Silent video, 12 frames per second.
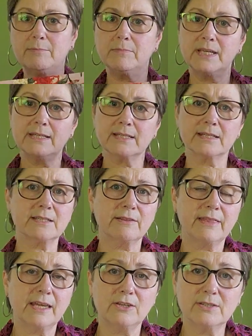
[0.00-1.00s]
meter. So
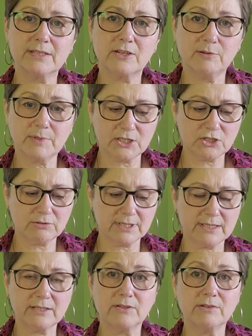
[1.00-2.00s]
thank you so much,
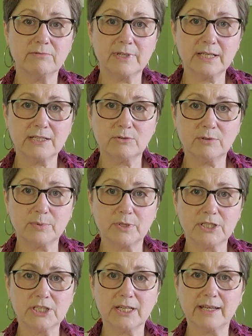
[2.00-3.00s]
Kristen. I really do
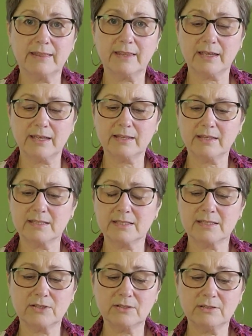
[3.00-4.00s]
appreciate that. That's
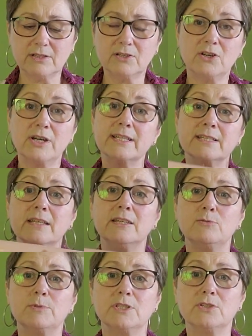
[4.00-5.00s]
so nice that
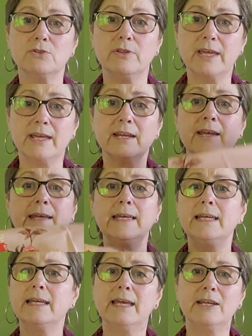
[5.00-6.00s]
you would do that.
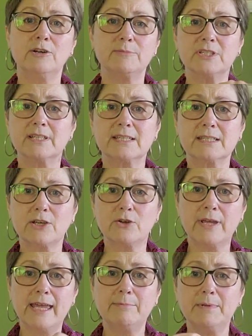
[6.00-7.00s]
And I'm just
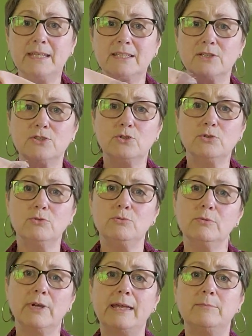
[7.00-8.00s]
so happy to
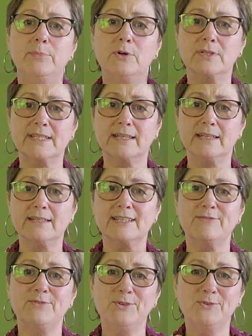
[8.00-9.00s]
do
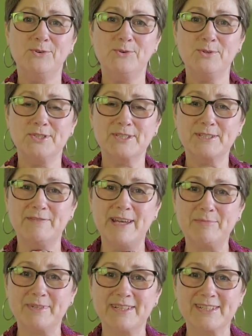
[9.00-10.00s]
unboxings for your gorgeous
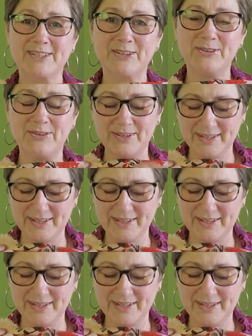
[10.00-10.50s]
fabric. So,